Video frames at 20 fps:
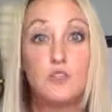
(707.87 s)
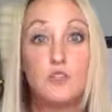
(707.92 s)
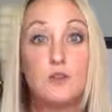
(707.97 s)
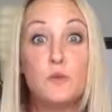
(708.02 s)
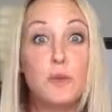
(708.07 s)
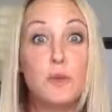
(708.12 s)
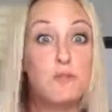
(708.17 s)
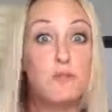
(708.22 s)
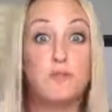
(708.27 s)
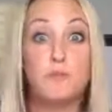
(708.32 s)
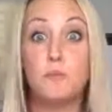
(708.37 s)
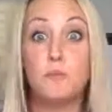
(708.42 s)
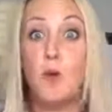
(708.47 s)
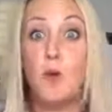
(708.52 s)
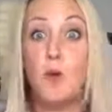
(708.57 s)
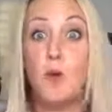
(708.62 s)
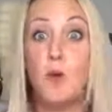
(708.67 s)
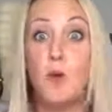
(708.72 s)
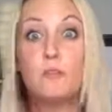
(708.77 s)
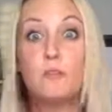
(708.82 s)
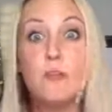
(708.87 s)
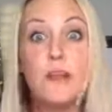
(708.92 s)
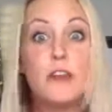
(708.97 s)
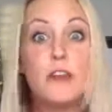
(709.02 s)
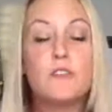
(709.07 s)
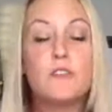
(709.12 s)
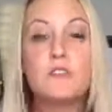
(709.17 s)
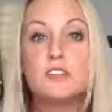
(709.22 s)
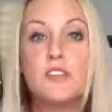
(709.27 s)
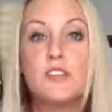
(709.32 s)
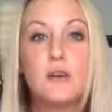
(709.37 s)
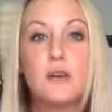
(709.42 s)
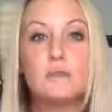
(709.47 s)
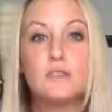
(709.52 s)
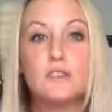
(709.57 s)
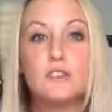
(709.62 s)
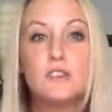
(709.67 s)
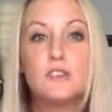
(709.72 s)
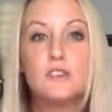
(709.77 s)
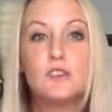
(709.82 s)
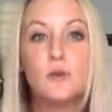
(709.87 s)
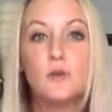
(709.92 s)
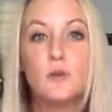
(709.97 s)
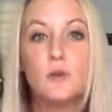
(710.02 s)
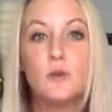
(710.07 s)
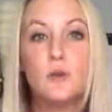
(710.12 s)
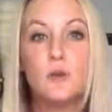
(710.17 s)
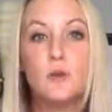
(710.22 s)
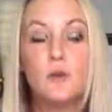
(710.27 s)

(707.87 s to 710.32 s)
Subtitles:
doing all of my other jobs too.